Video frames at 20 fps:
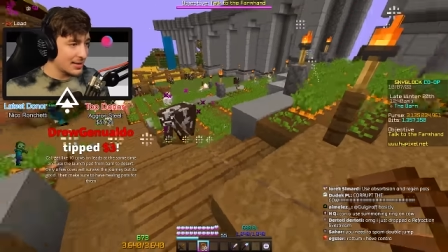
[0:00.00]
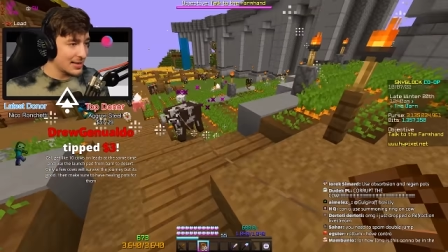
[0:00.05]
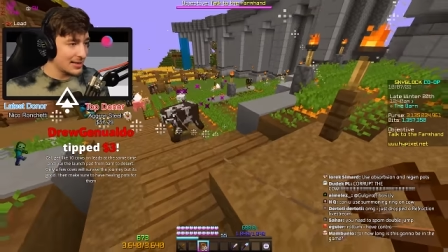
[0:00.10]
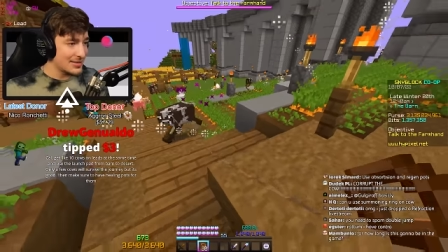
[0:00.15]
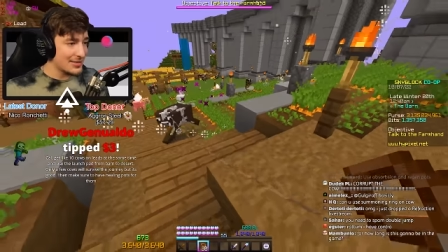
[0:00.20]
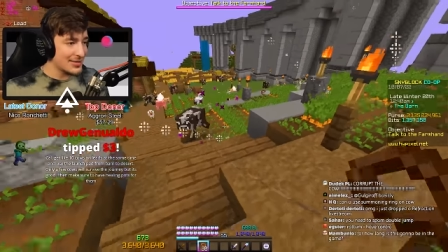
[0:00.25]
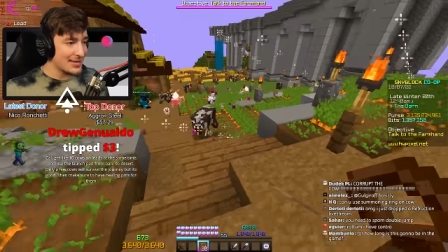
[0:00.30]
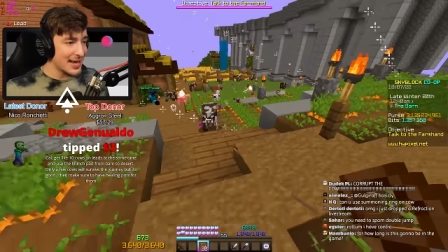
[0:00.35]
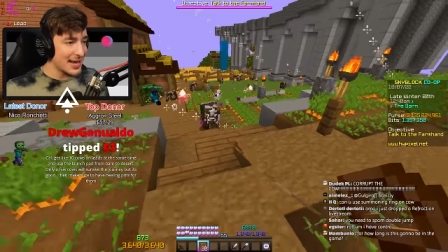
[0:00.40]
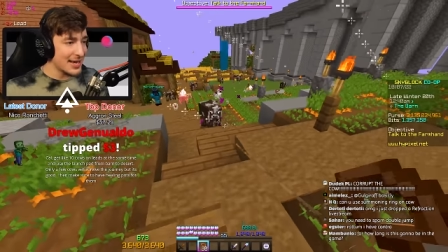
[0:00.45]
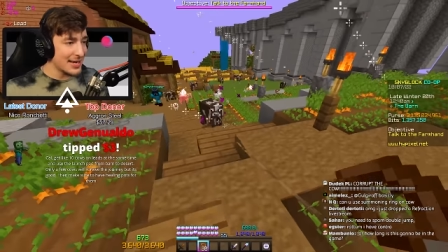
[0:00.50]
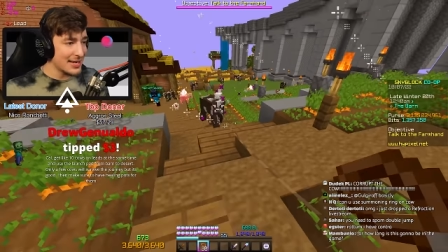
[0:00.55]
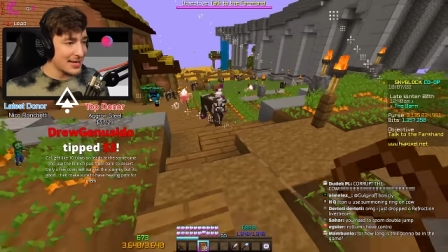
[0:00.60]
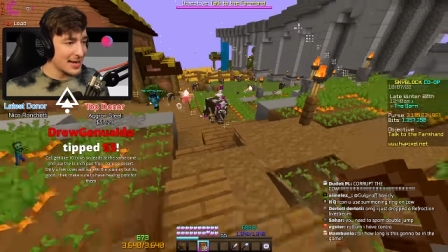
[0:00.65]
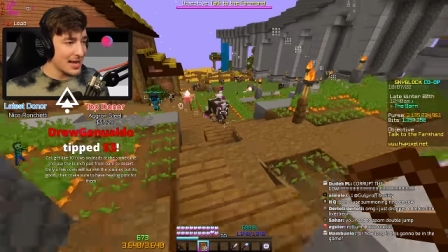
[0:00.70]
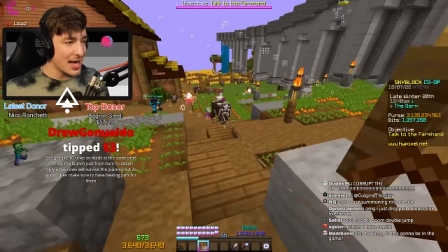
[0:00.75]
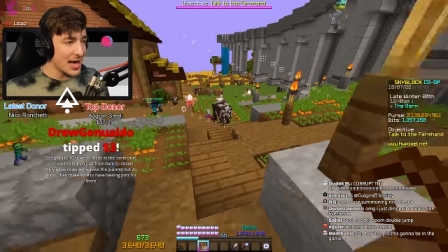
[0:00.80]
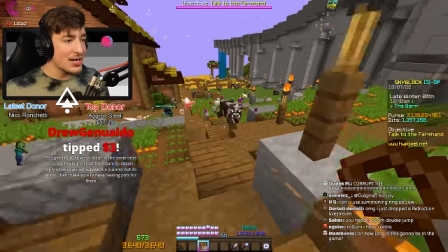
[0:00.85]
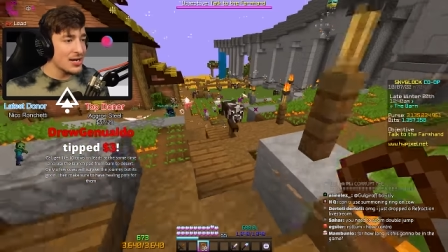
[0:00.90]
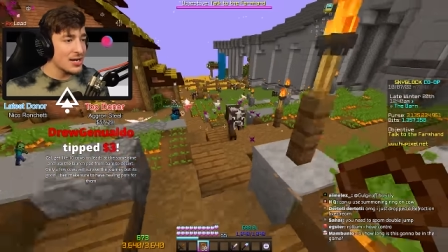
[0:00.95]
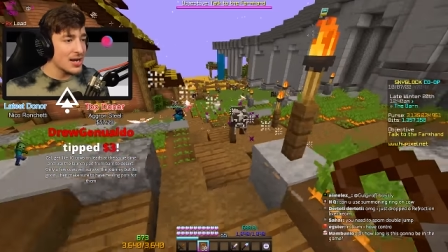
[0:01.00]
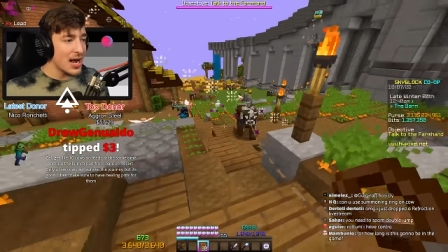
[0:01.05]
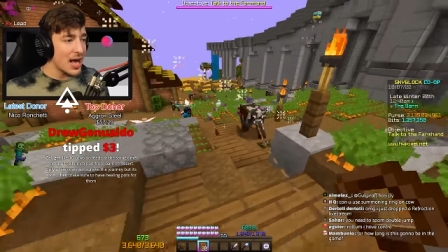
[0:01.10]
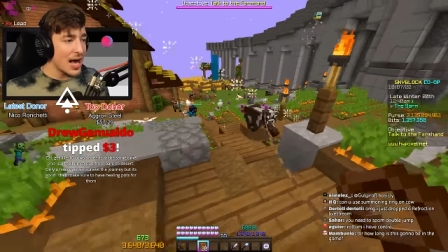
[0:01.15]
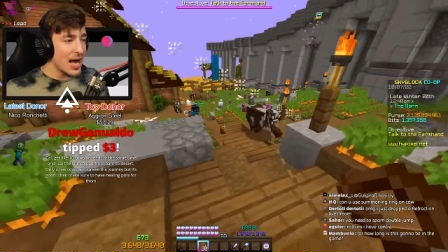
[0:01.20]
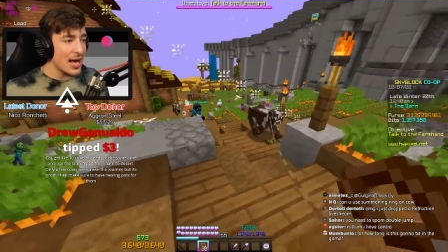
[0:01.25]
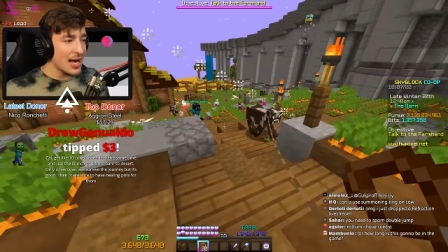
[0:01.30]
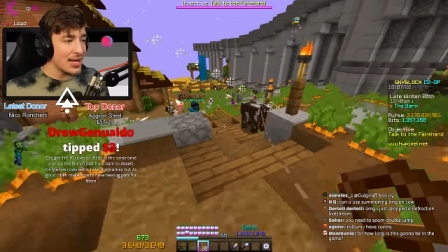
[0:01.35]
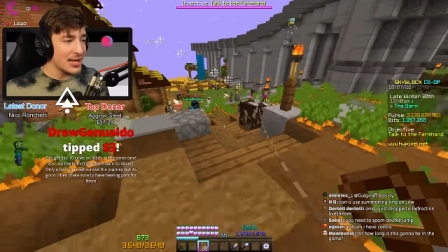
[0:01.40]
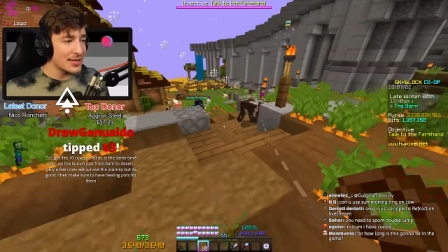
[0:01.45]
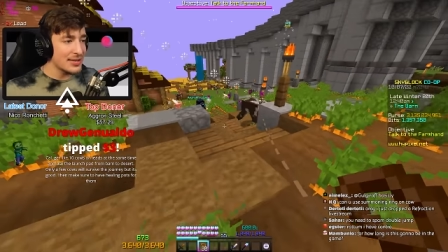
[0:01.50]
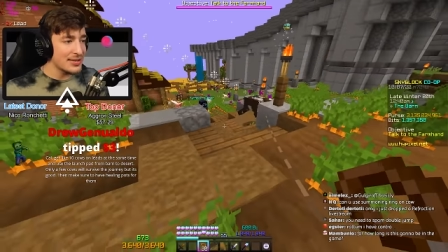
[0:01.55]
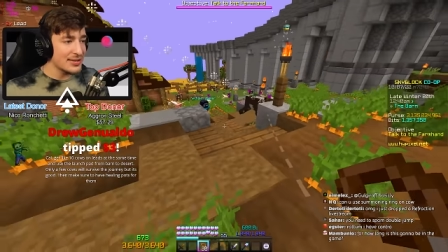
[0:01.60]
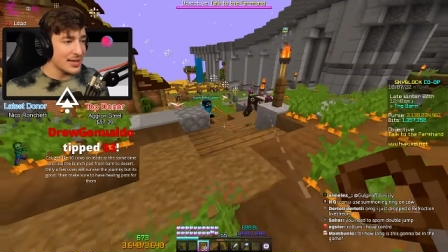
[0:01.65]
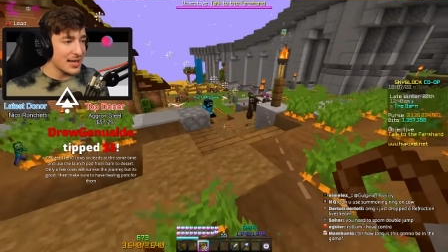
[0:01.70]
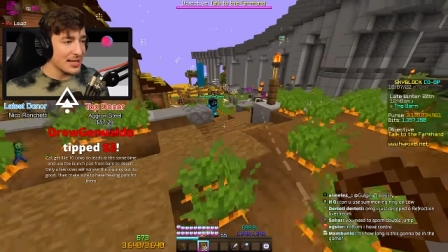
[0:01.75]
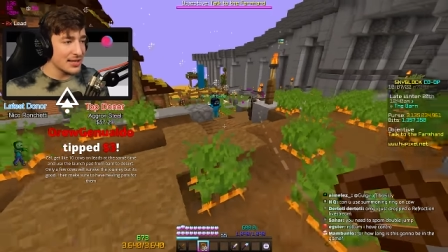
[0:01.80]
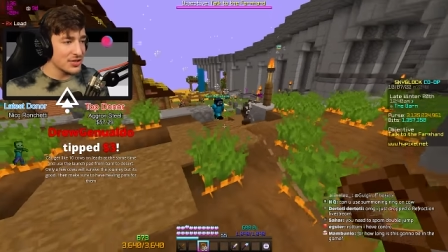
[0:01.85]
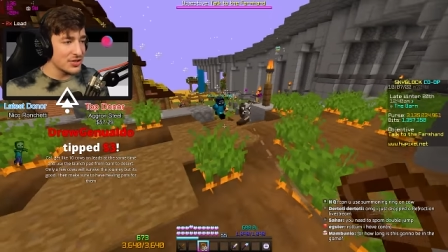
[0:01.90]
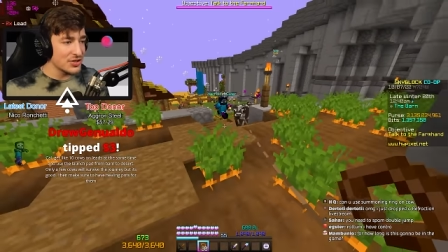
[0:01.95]
Let's take it nice
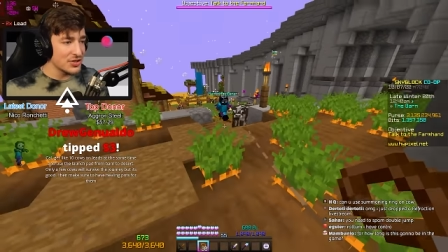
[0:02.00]
and